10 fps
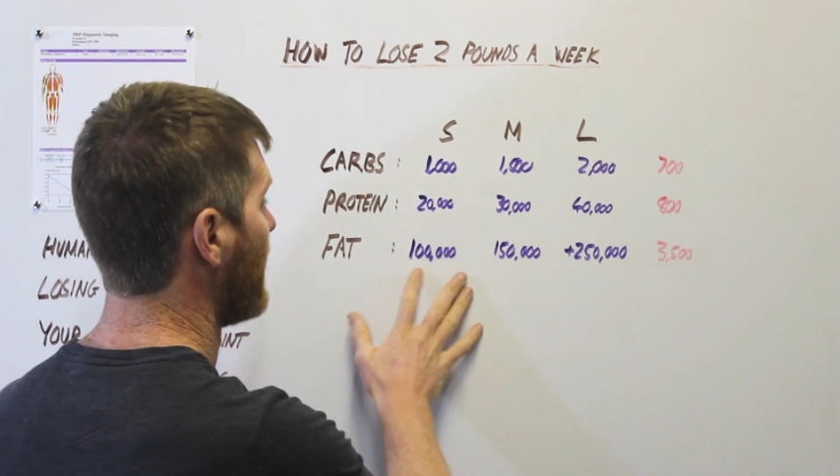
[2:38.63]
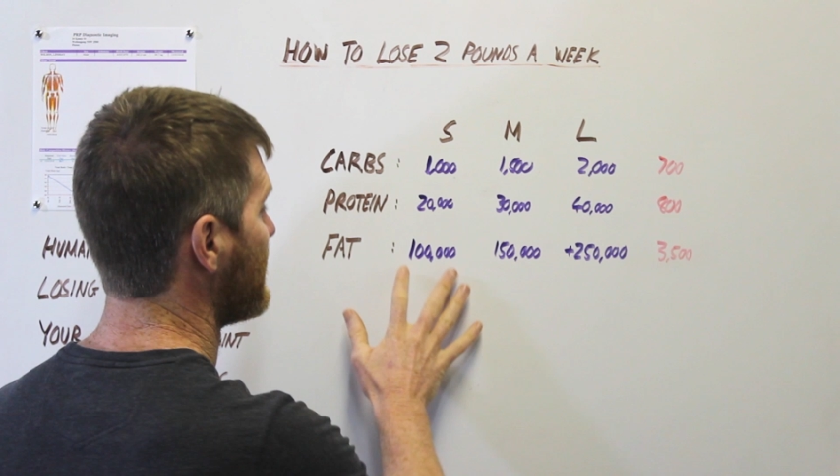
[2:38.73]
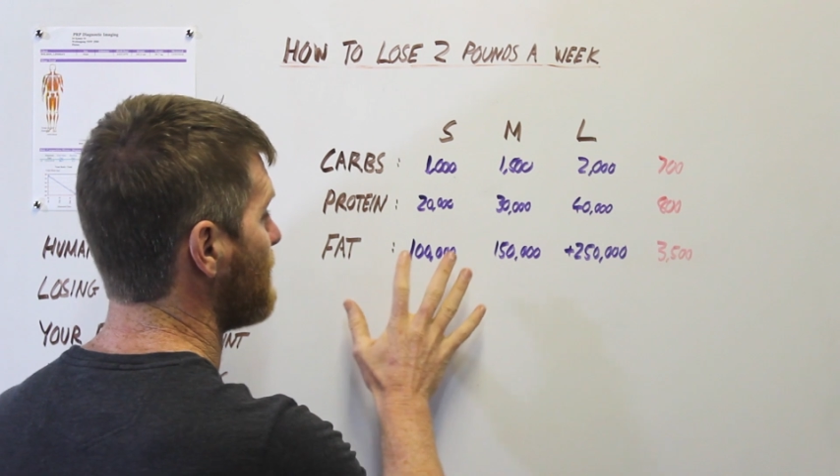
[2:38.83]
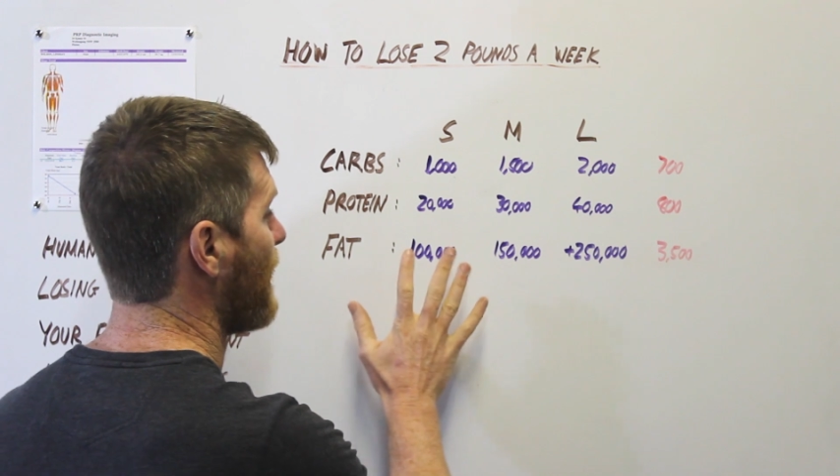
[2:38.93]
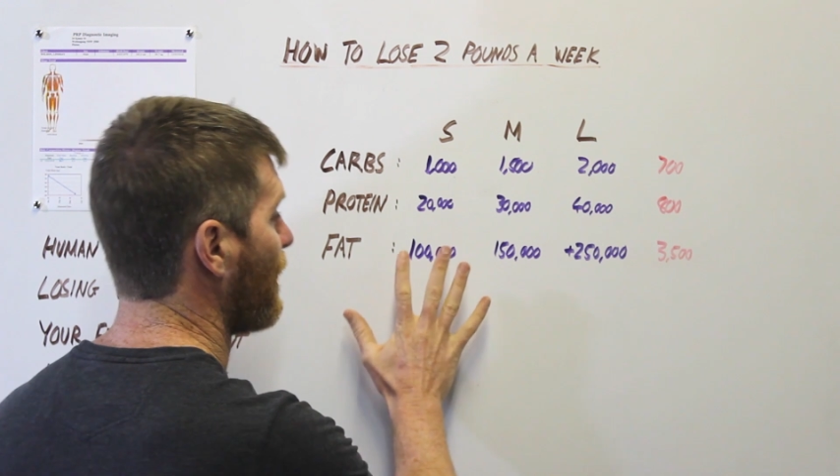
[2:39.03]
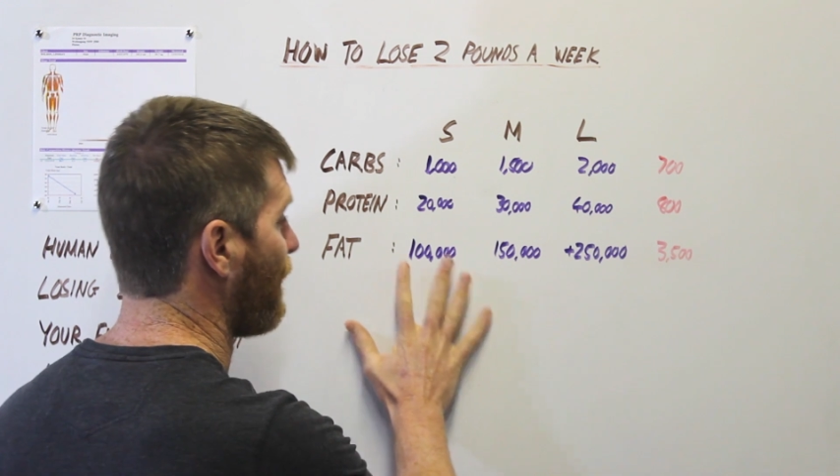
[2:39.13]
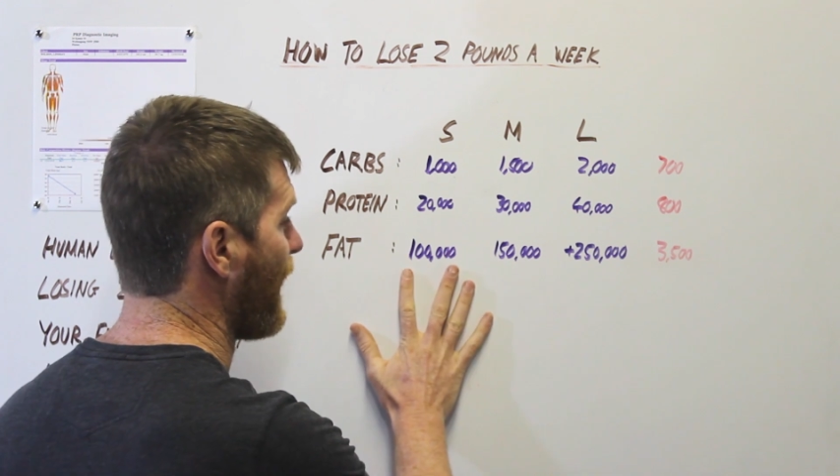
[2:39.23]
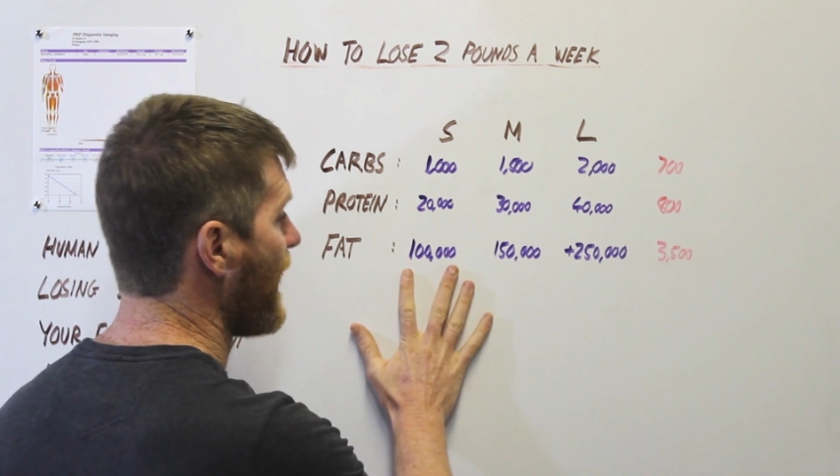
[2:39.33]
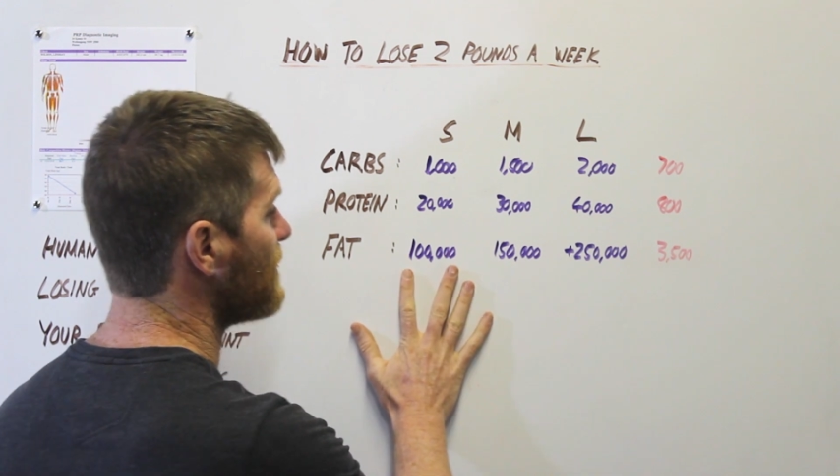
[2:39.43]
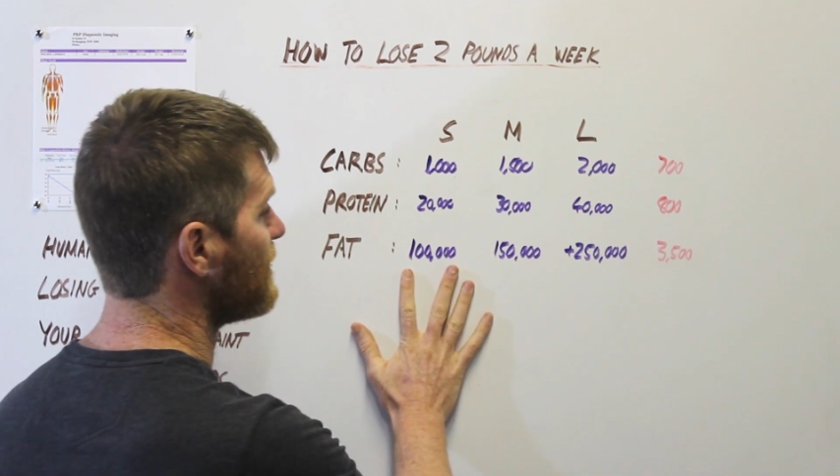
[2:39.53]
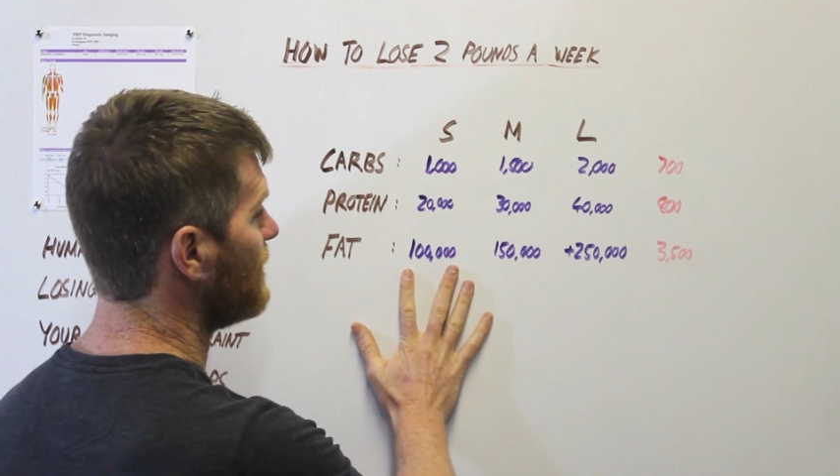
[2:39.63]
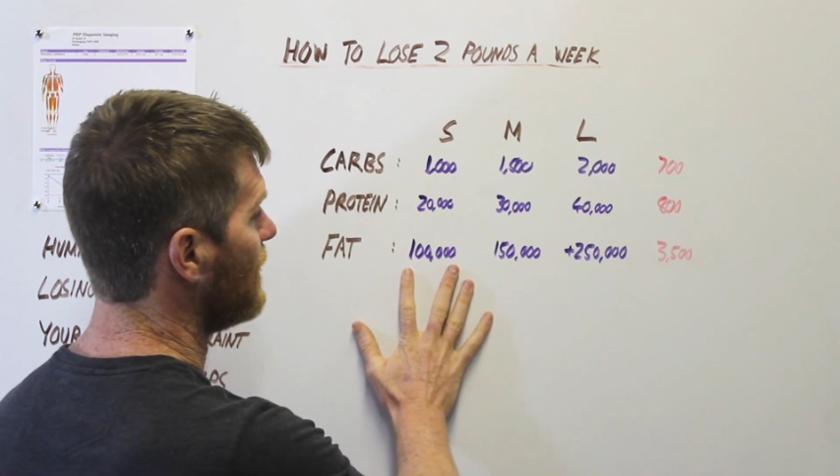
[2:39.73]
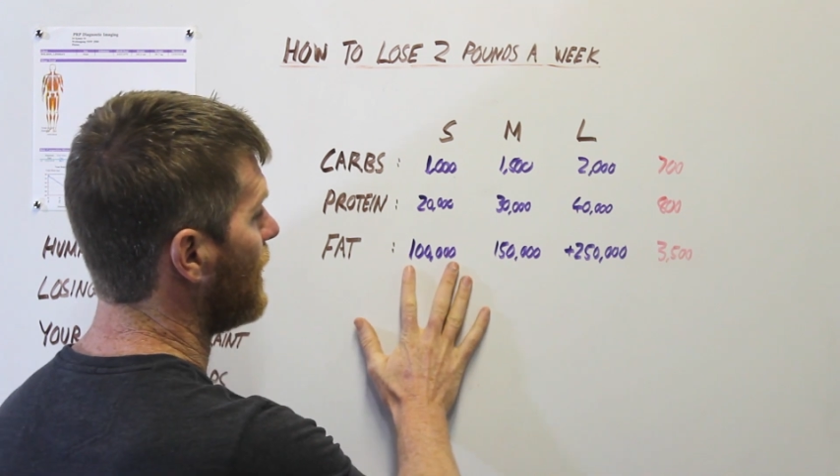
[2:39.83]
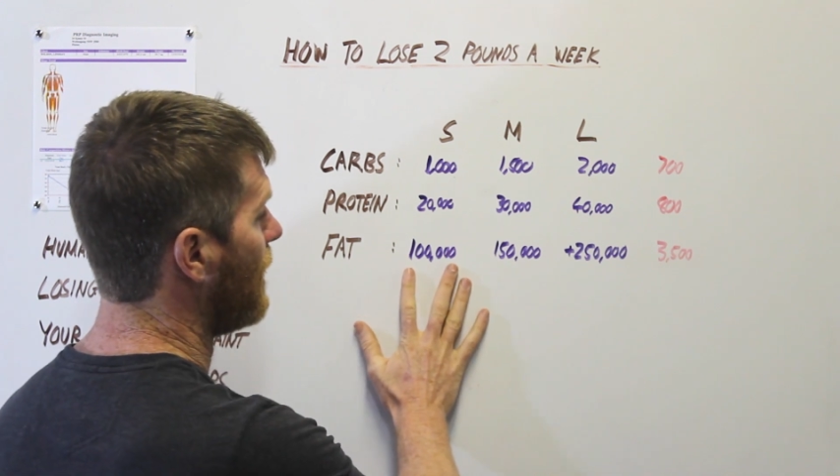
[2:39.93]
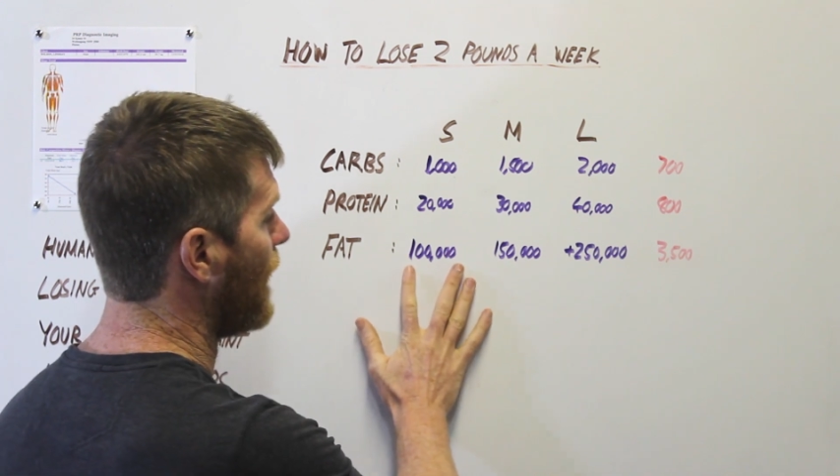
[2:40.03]
that's about
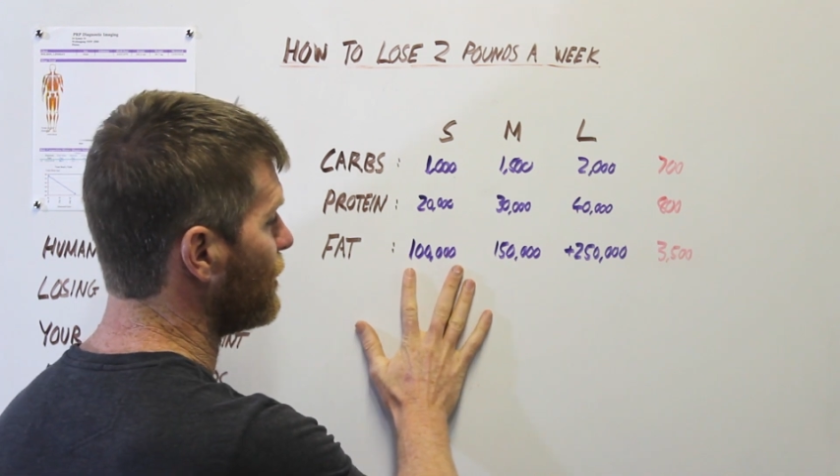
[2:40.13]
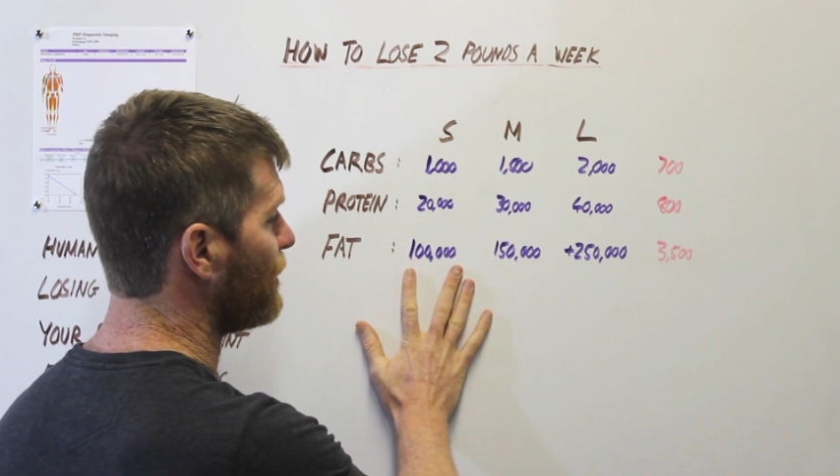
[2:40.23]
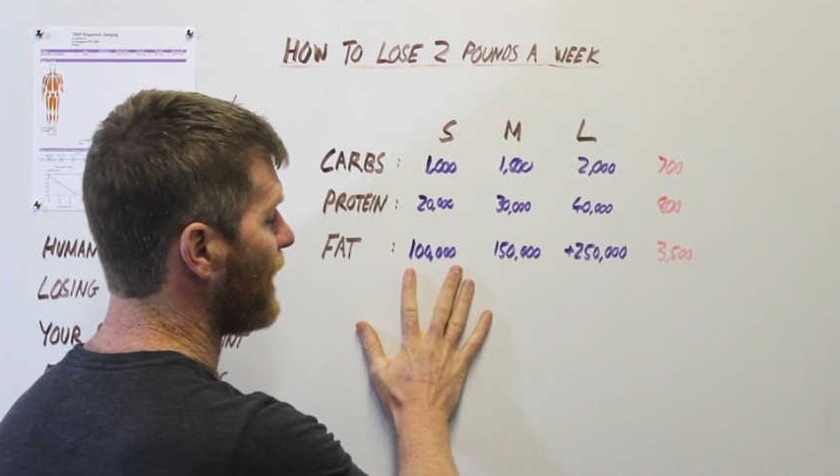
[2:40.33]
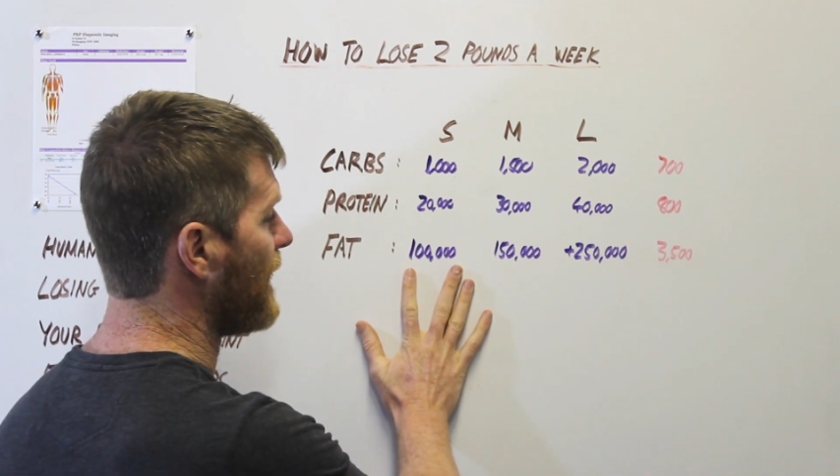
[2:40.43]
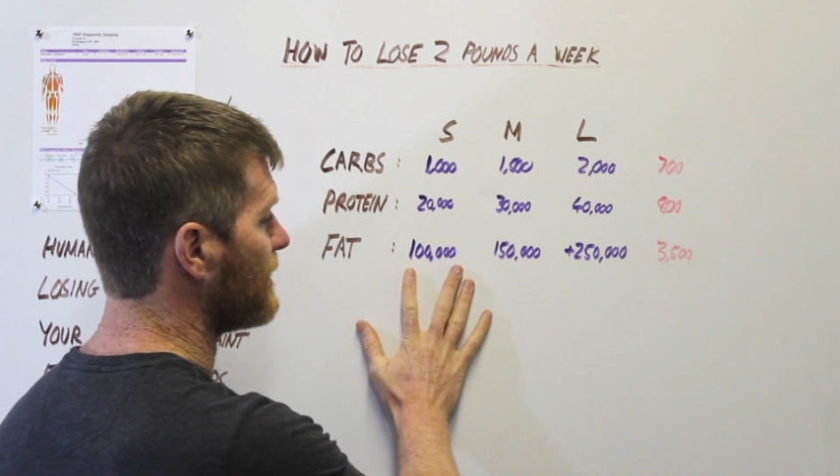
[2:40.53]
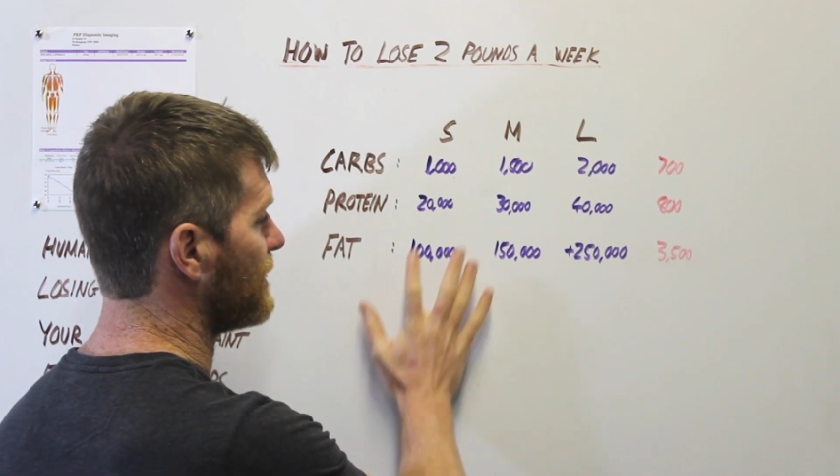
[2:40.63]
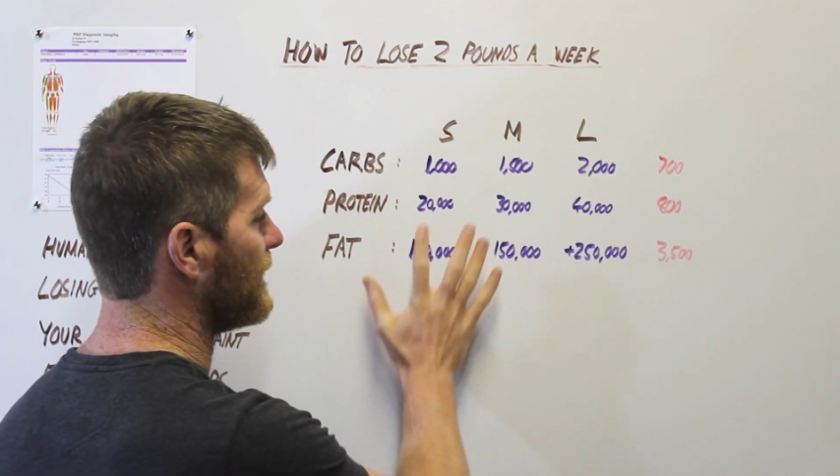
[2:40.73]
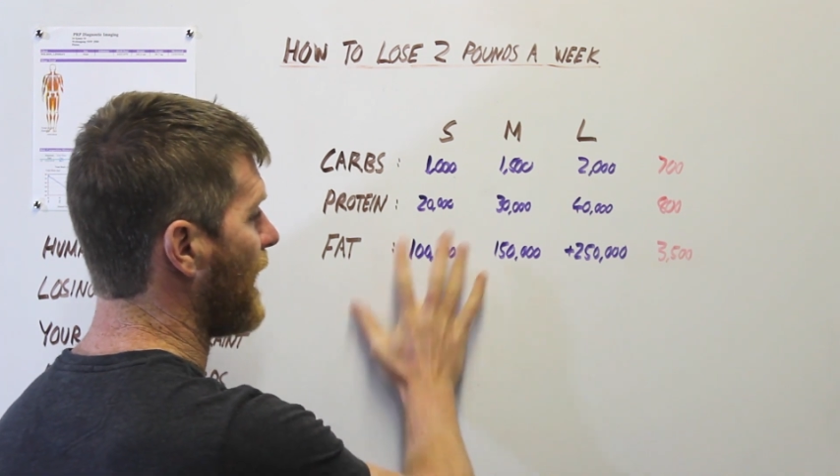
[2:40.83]
100,000